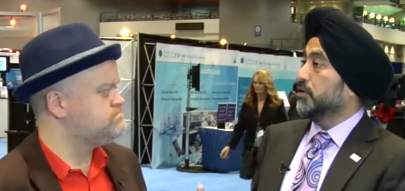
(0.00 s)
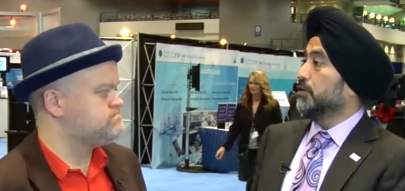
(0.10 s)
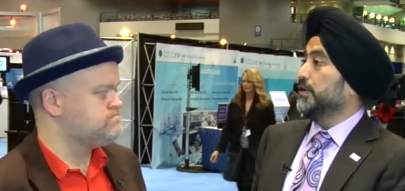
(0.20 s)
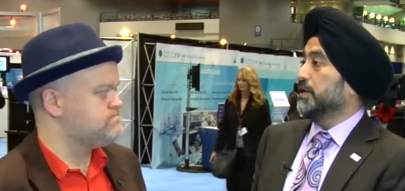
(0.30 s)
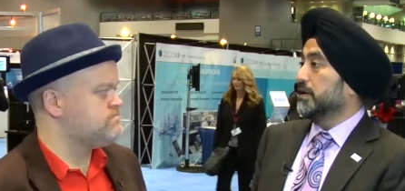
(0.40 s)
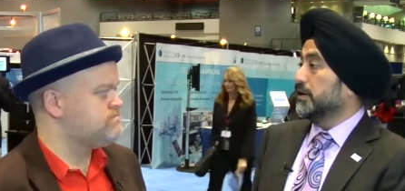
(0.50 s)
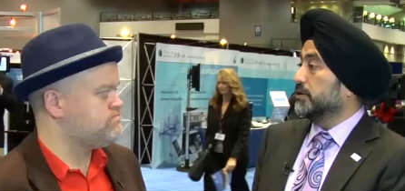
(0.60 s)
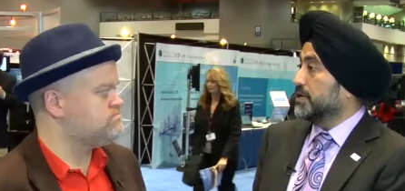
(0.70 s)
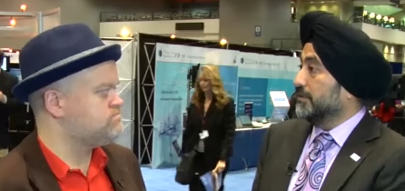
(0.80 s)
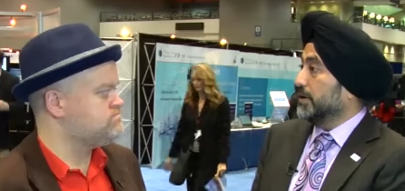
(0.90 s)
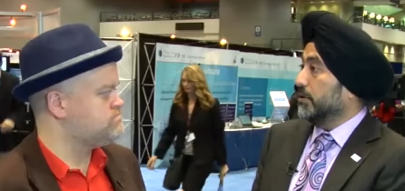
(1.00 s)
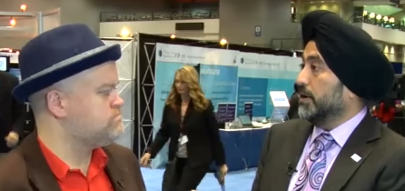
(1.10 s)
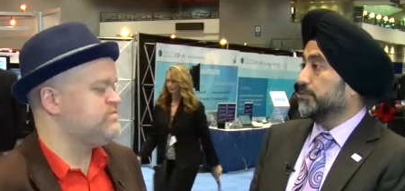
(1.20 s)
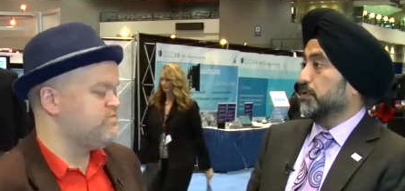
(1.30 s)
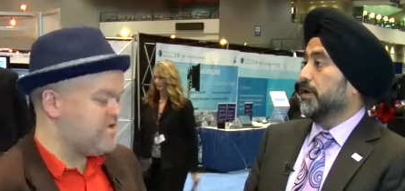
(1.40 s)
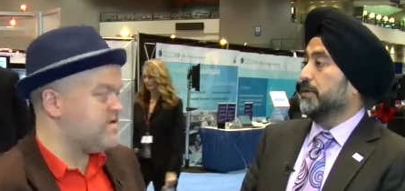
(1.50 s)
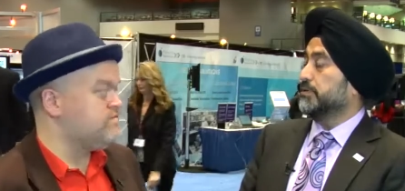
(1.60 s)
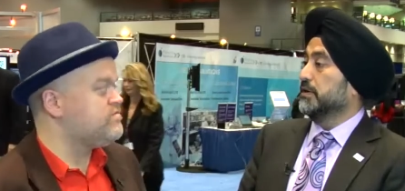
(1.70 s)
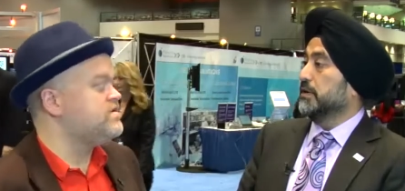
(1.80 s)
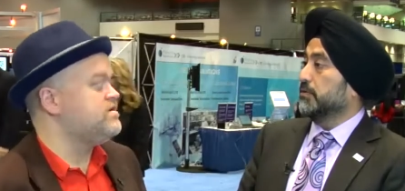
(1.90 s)
Speaker 1: could be a, a saving grace,
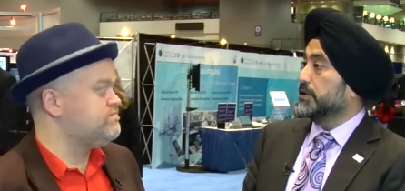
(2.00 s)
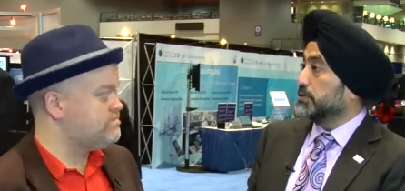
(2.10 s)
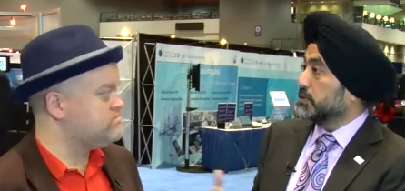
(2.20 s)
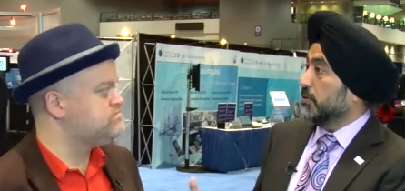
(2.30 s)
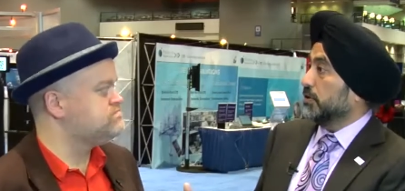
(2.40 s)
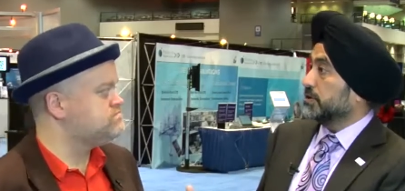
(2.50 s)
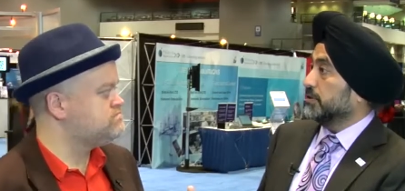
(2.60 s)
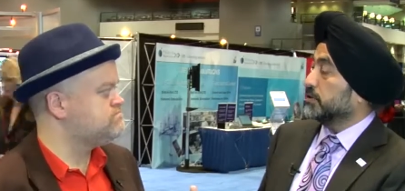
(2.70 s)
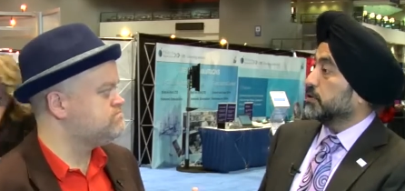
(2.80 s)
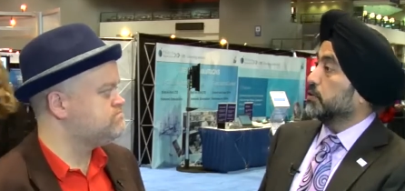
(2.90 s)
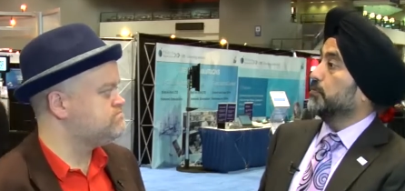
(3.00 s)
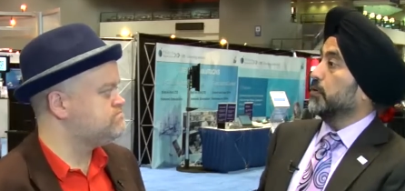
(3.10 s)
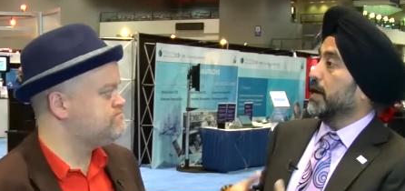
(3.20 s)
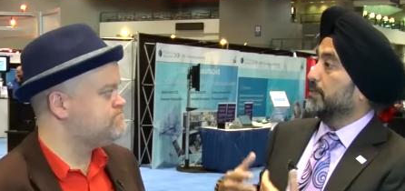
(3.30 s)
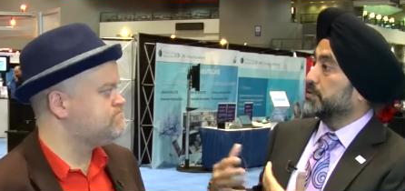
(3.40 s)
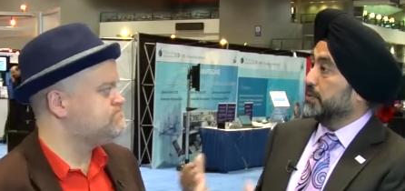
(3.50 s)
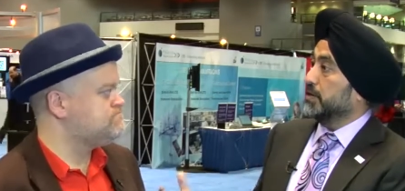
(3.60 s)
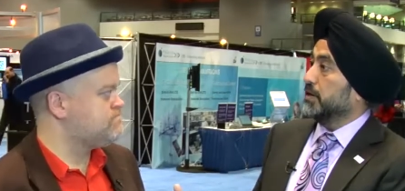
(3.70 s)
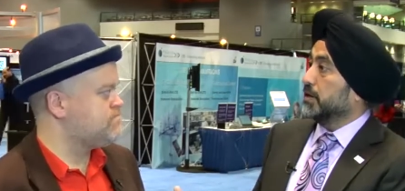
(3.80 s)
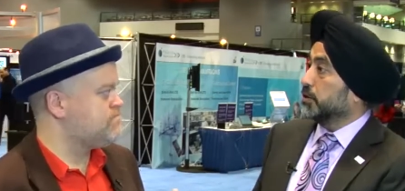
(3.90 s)
perhaps. Right, right. right, so small cells could perhaps
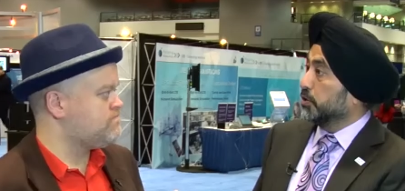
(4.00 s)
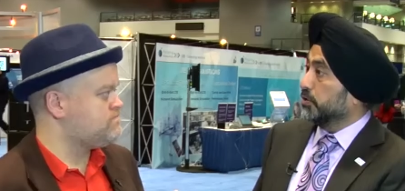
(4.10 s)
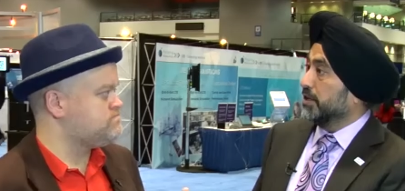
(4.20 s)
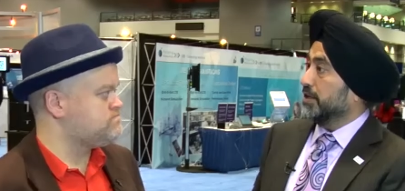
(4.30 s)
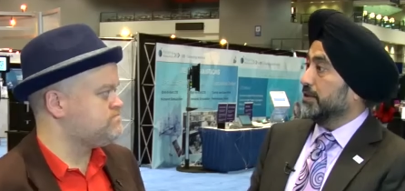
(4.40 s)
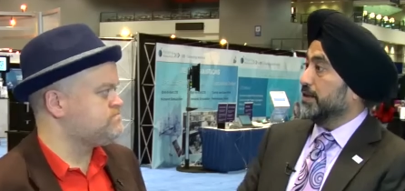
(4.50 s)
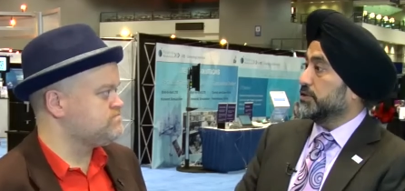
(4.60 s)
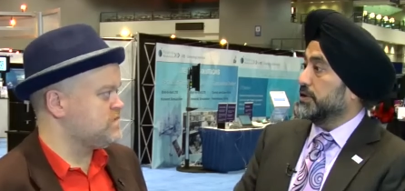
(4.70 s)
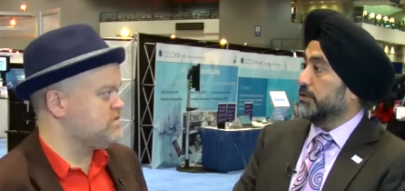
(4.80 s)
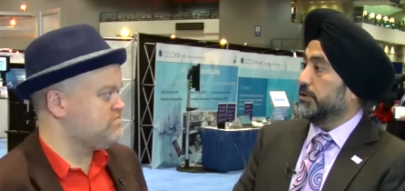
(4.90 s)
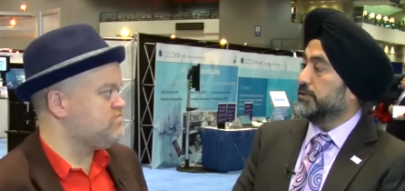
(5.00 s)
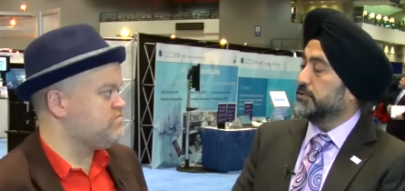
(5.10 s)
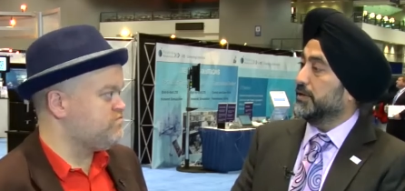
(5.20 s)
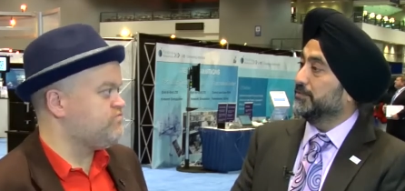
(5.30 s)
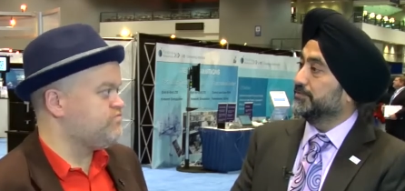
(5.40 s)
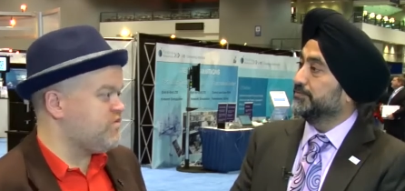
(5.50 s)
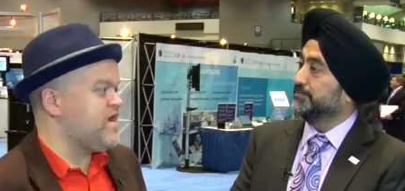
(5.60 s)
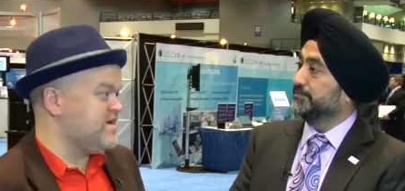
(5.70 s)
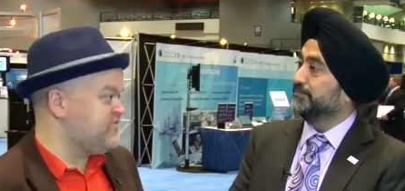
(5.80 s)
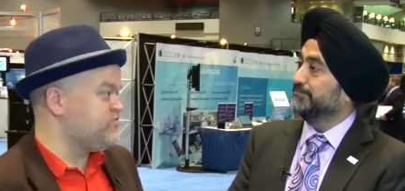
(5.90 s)
be a good thing in that scenario as well.
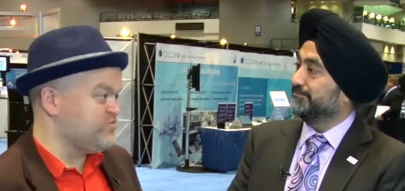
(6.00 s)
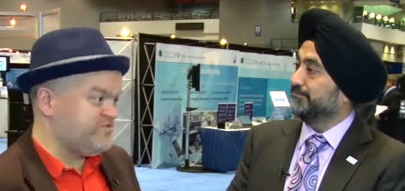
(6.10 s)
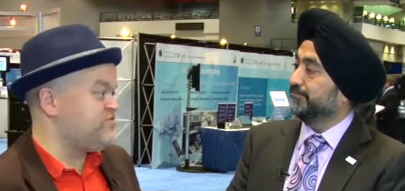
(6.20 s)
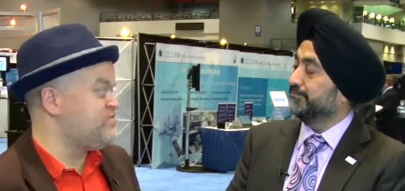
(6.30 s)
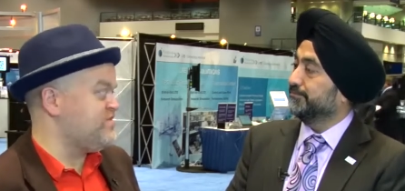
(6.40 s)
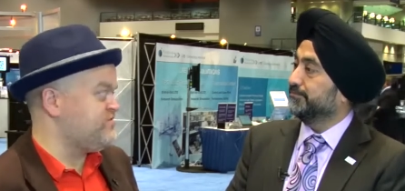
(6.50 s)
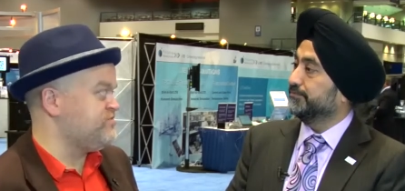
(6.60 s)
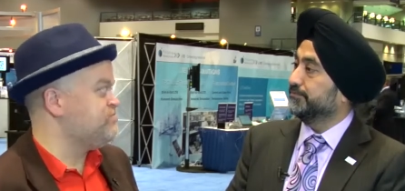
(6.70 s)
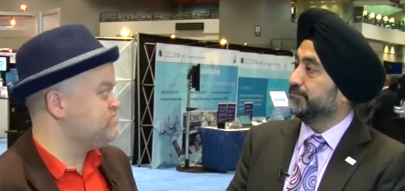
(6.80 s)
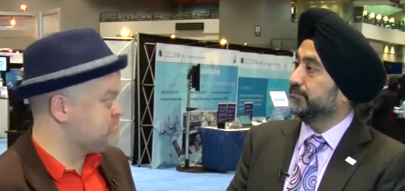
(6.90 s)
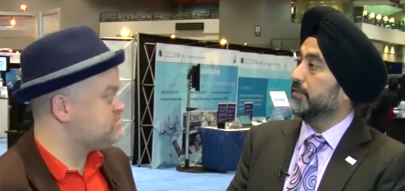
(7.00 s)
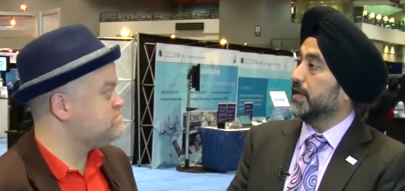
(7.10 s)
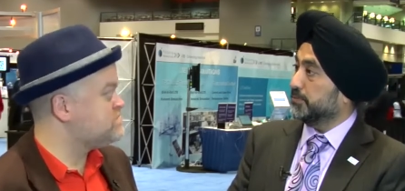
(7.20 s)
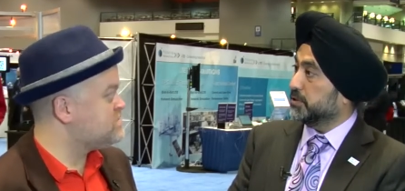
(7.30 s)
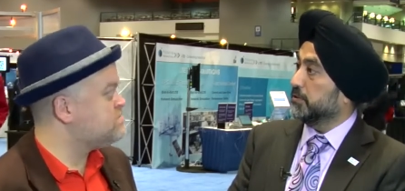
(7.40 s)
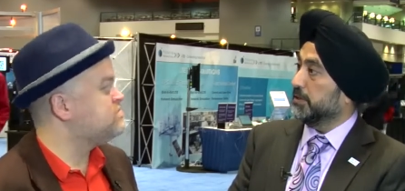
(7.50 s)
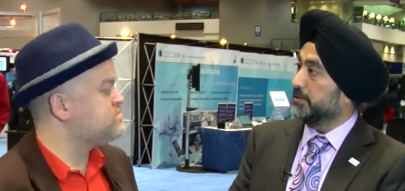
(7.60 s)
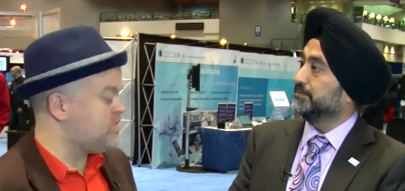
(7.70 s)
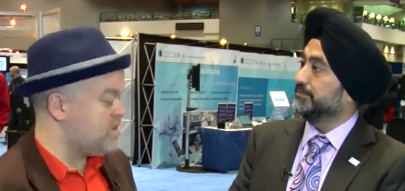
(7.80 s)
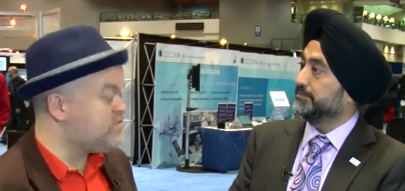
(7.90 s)
Speaker 2: Right, it's all situational. Absolutely.
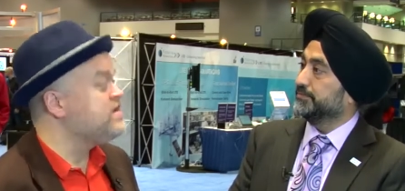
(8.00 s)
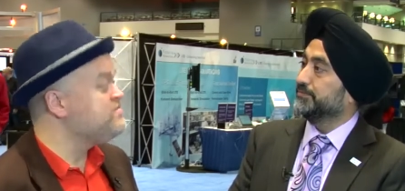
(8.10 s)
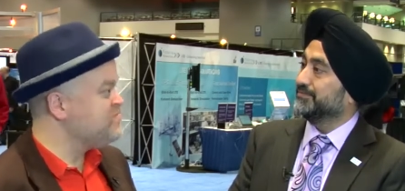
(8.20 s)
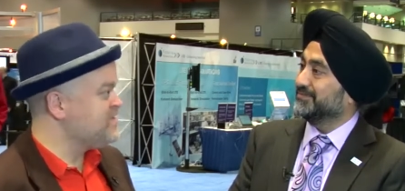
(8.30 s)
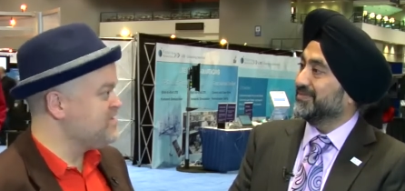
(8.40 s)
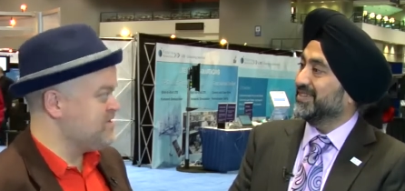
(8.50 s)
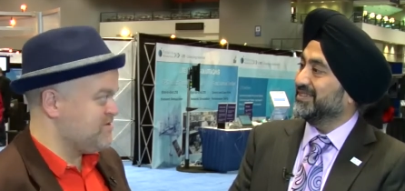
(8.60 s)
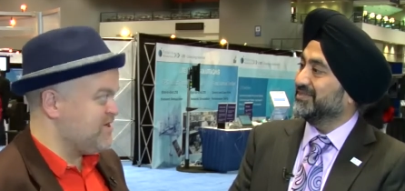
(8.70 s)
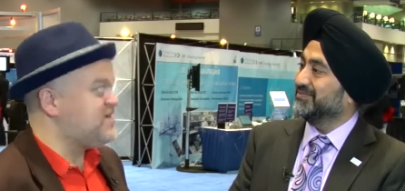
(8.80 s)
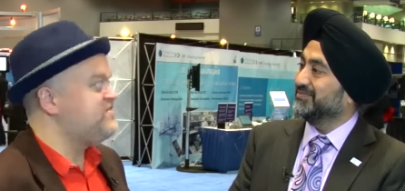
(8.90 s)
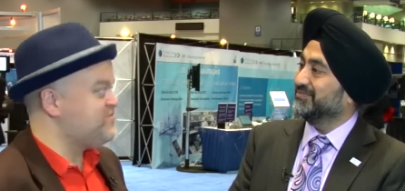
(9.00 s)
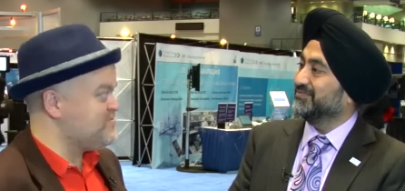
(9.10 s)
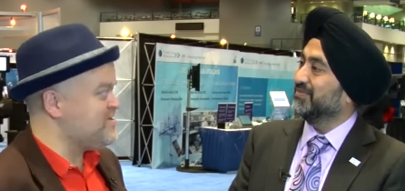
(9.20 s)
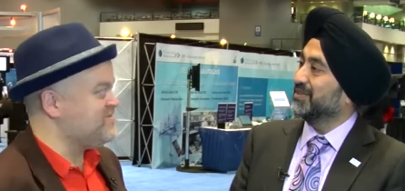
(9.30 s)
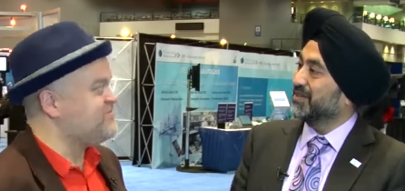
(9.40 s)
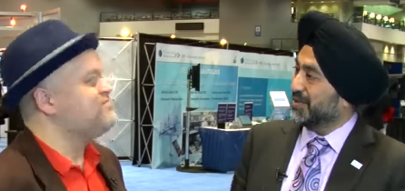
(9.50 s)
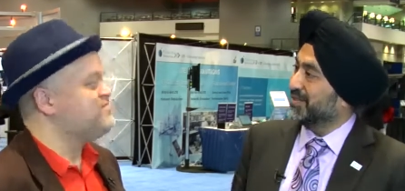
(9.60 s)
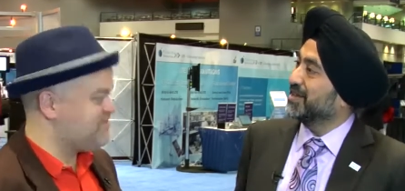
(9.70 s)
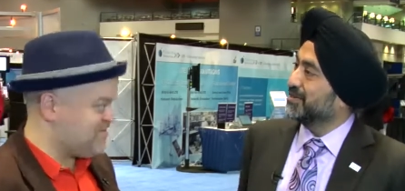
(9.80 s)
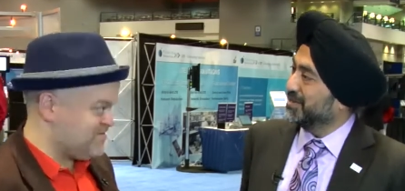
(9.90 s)
Okay. Thank you so much.
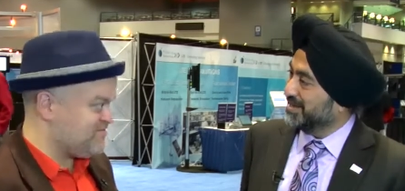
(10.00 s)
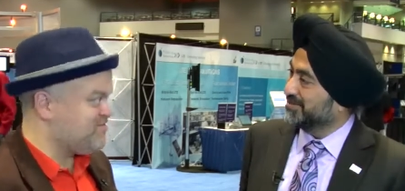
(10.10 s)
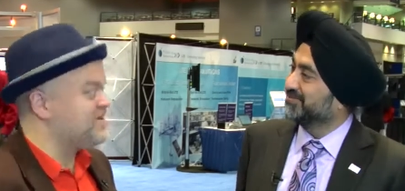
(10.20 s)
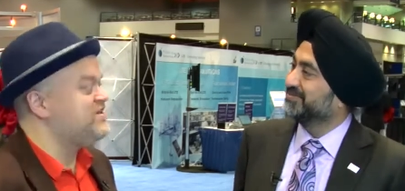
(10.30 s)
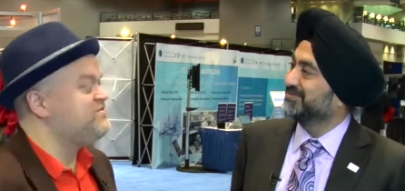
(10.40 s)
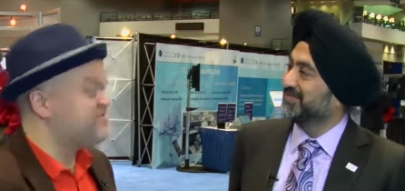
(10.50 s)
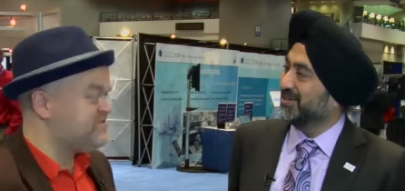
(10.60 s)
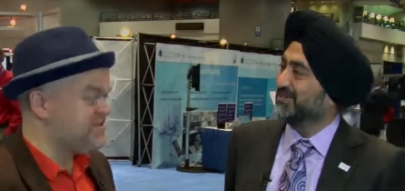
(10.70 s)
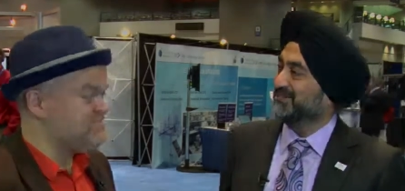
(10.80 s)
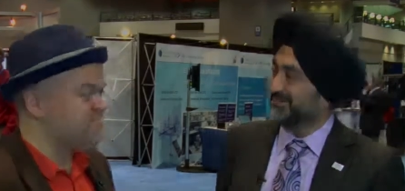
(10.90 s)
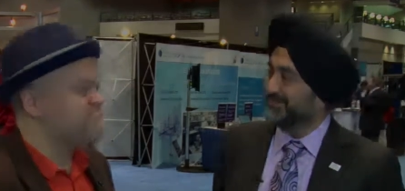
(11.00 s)
Great. Thank you, Dan. Thank you for your time.